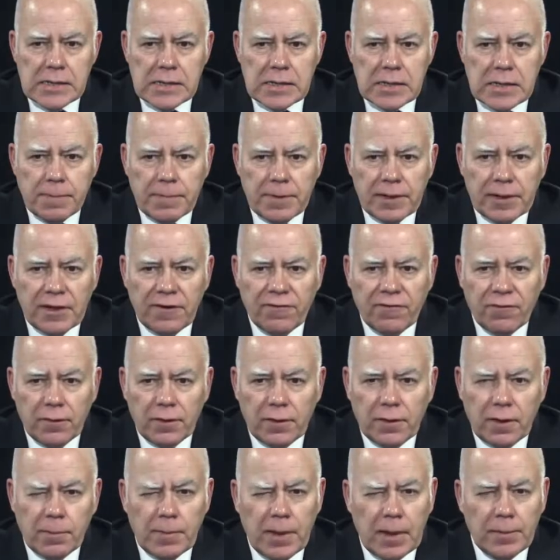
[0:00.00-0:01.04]
a bit differently
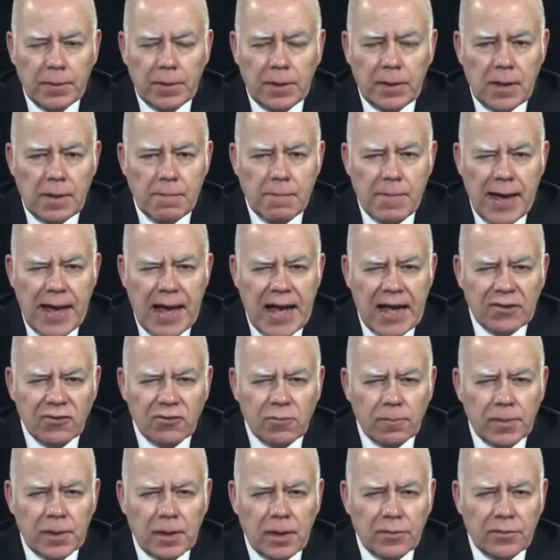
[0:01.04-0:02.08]
than maybe he
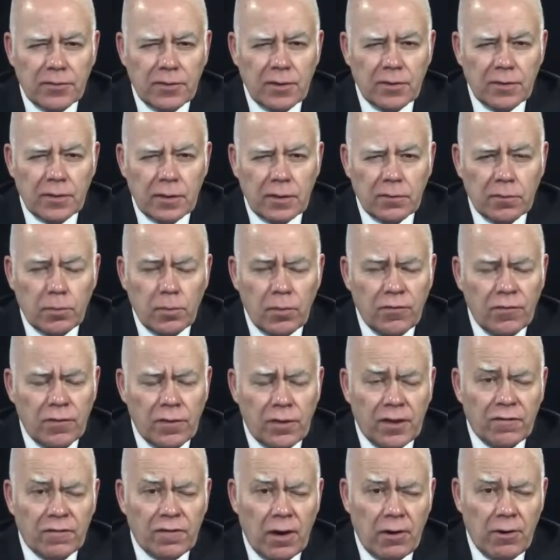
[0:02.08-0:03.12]
imagined because he seems to be
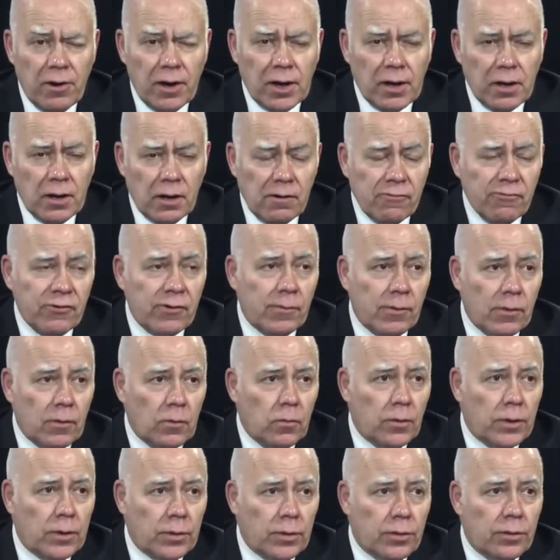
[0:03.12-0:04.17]
feeling very comfortable
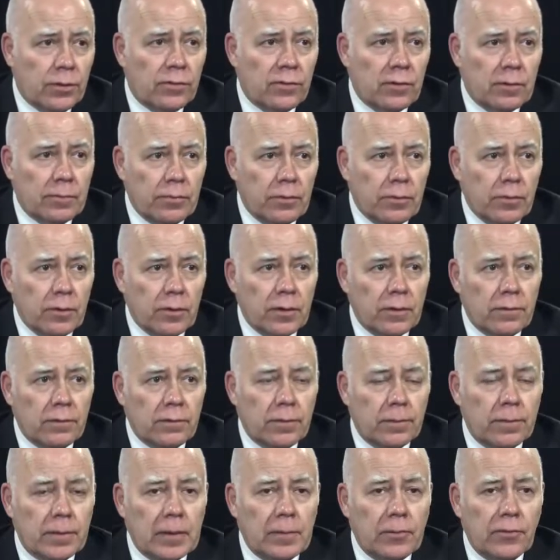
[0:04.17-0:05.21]
with the support of
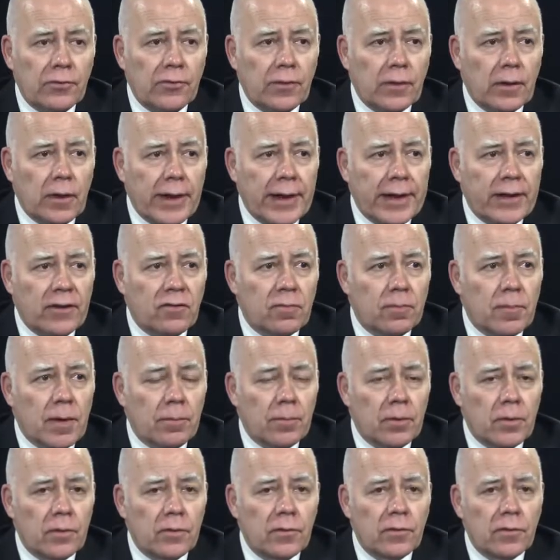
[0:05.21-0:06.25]
the People's Alliance
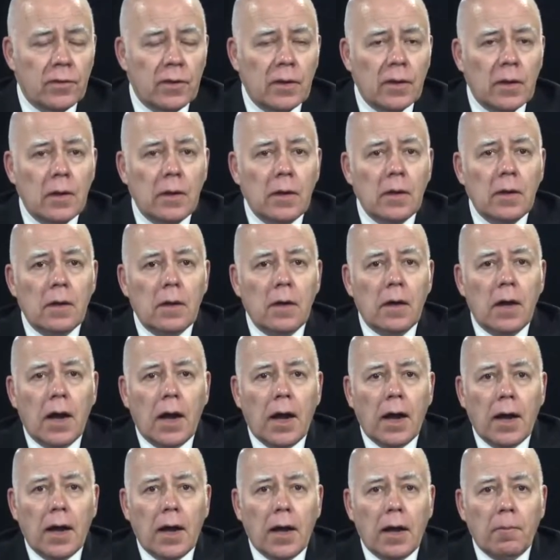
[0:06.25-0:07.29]
members.
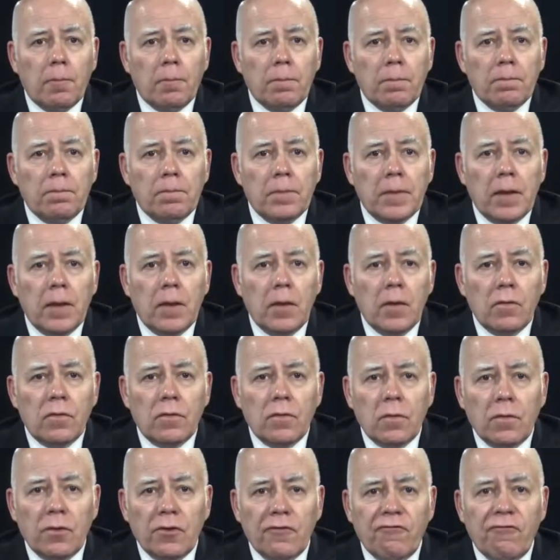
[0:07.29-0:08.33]
Um,
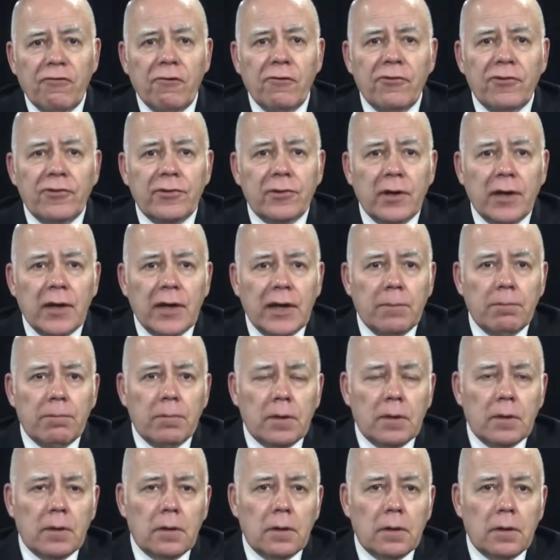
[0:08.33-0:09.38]
so the first
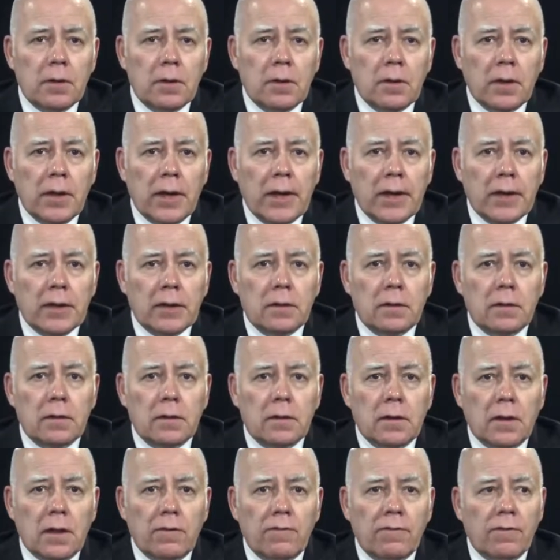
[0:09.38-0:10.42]
time that
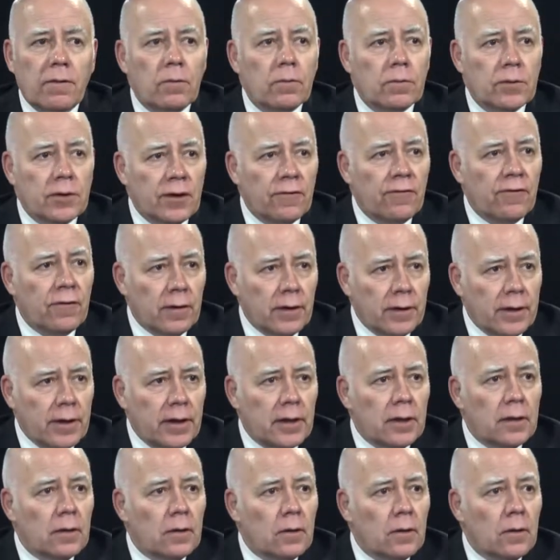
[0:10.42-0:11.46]
they vote
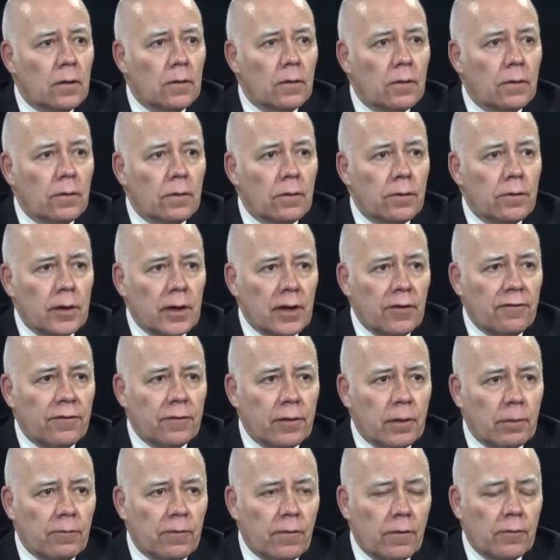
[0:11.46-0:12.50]
differently, or enough of
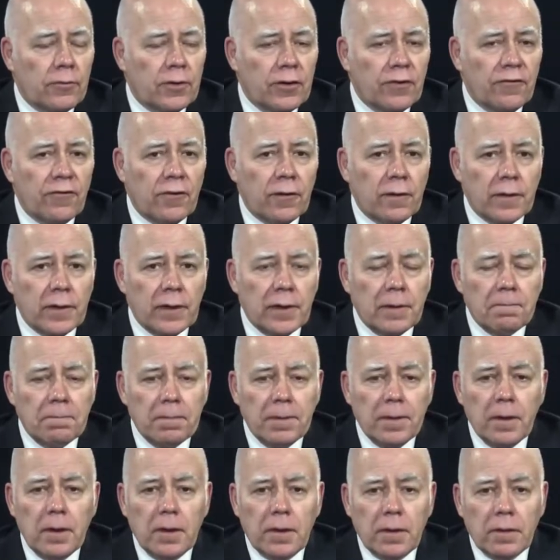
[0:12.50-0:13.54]
them vote differently,
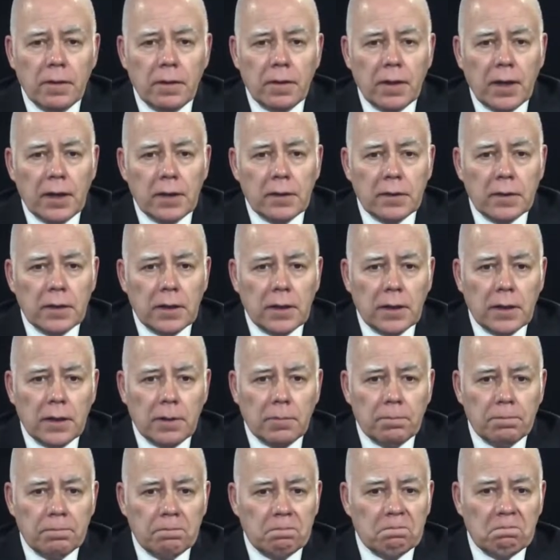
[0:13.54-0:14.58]
that
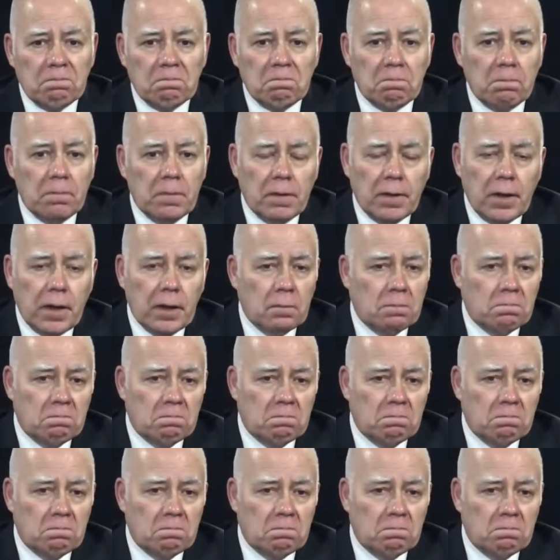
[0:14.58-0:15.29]
um, that